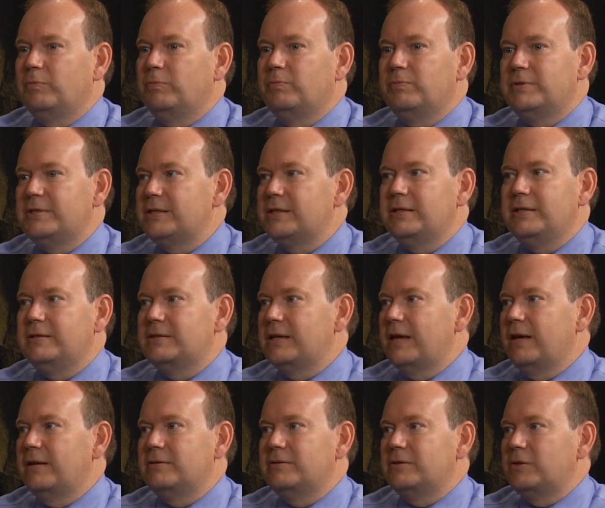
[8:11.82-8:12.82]
Cities
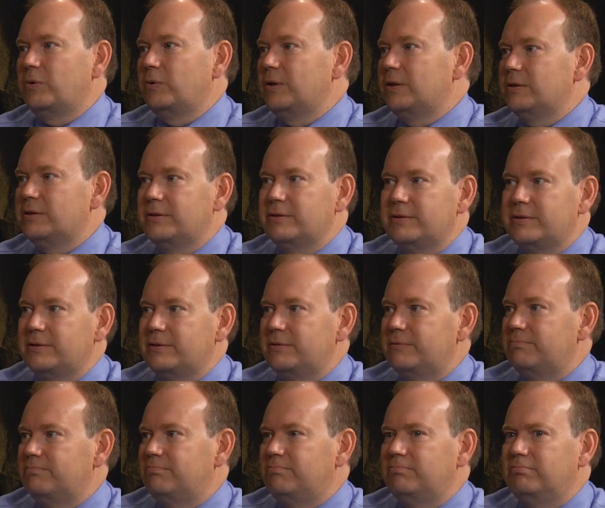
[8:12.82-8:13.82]
had zoning since
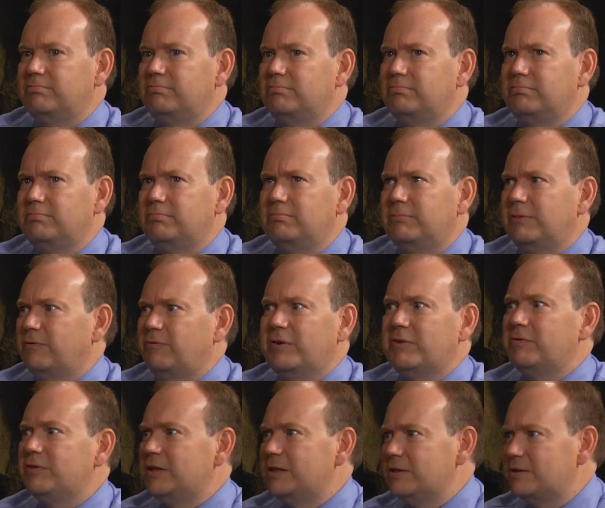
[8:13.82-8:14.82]
the
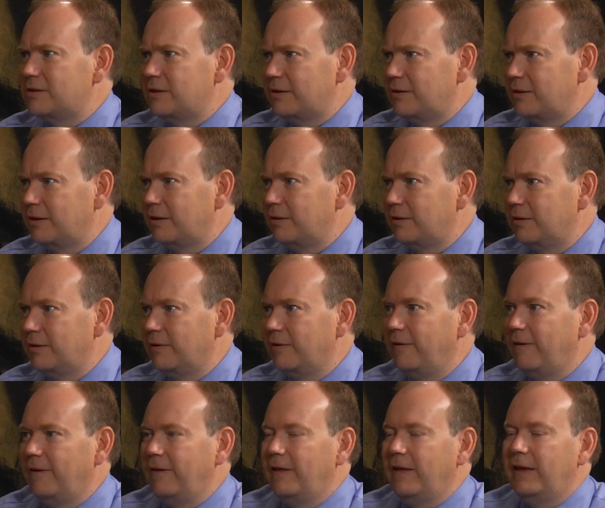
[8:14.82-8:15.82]
50s, I think.
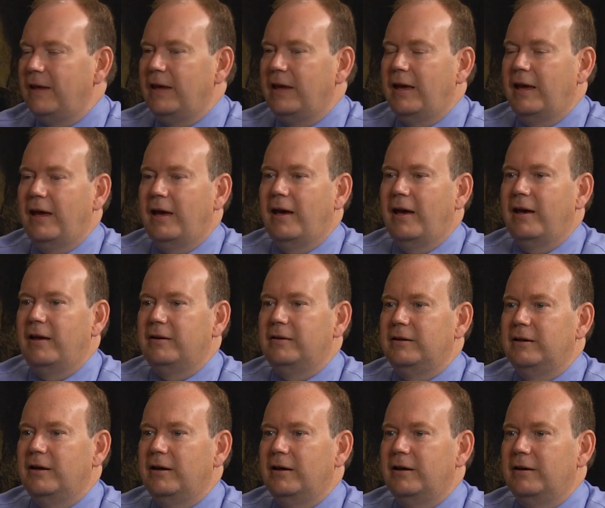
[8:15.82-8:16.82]
And
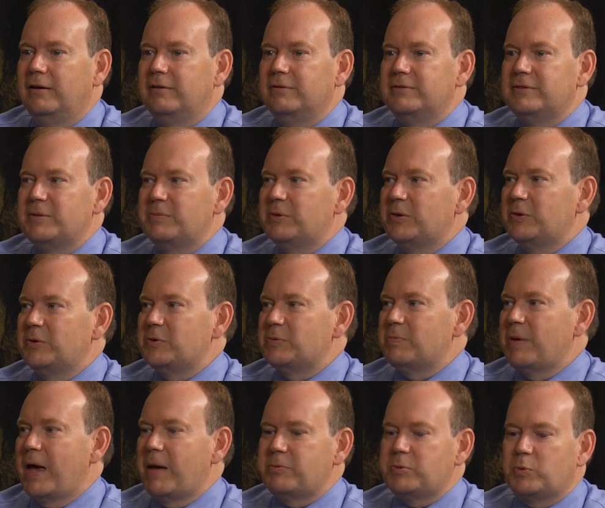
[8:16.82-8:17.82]
some of those
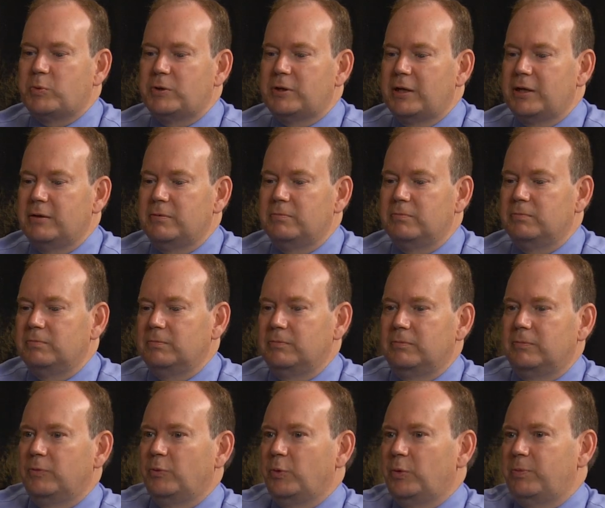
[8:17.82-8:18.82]
maps were done
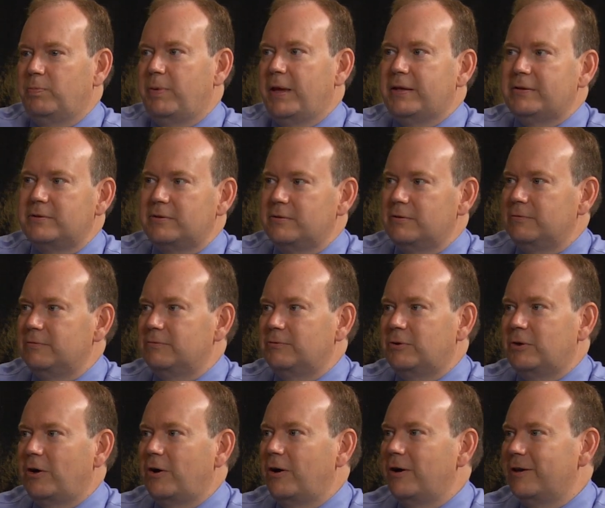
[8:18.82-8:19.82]
with pencil
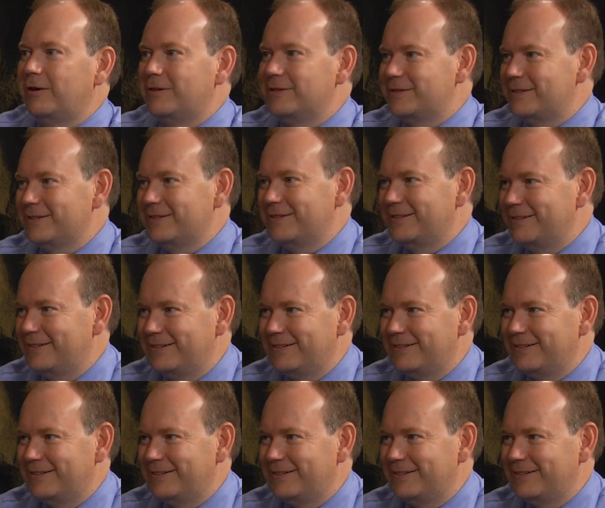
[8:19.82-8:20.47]
drawings and